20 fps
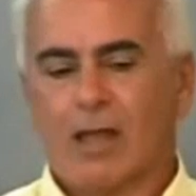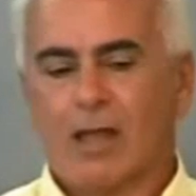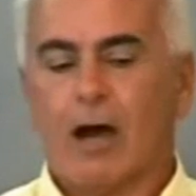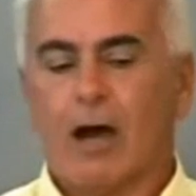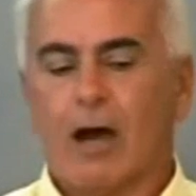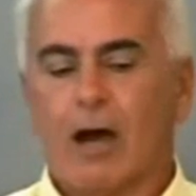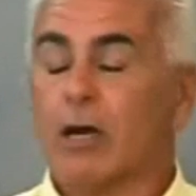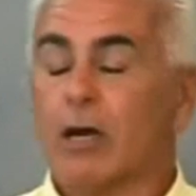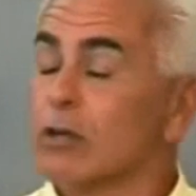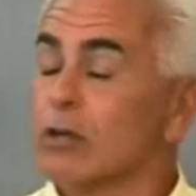
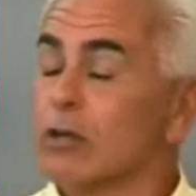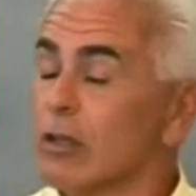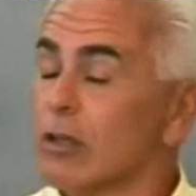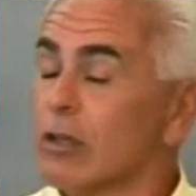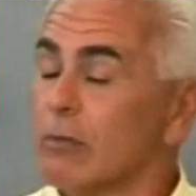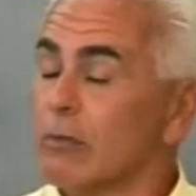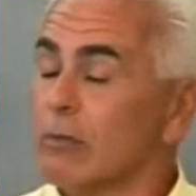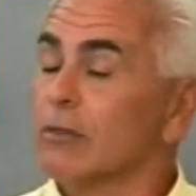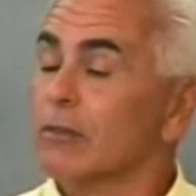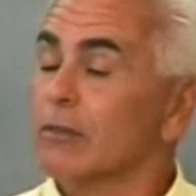How about every
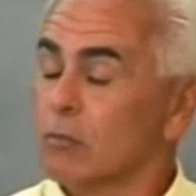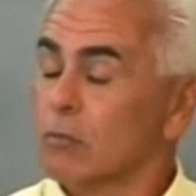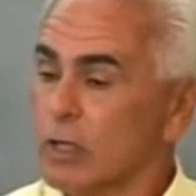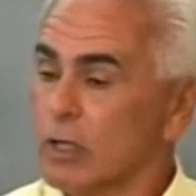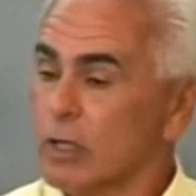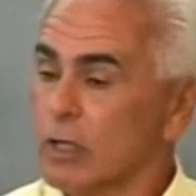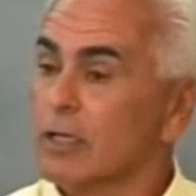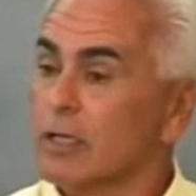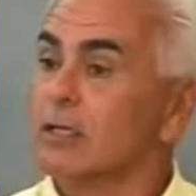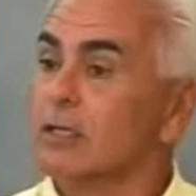other month? And
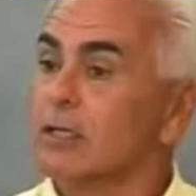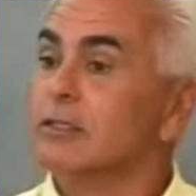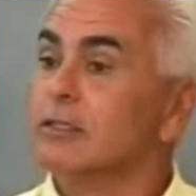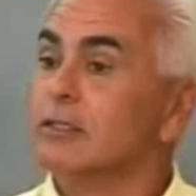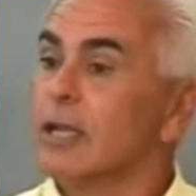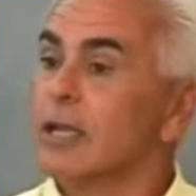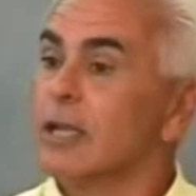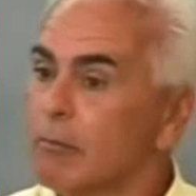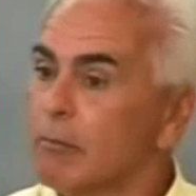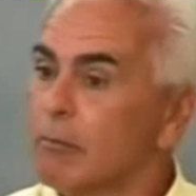we'll end it at
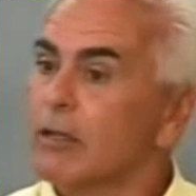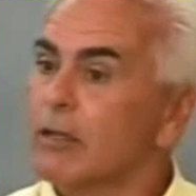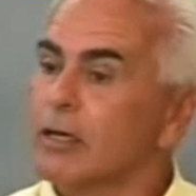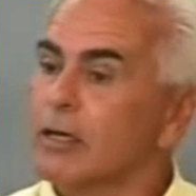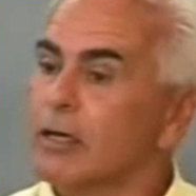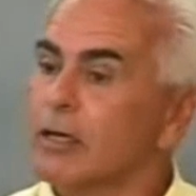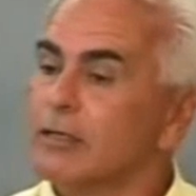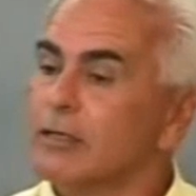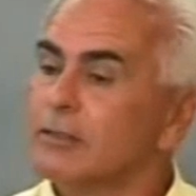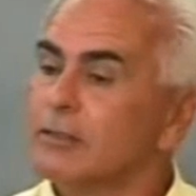that. How
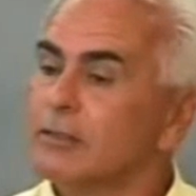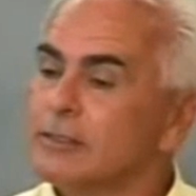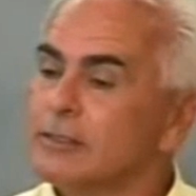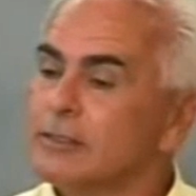about that?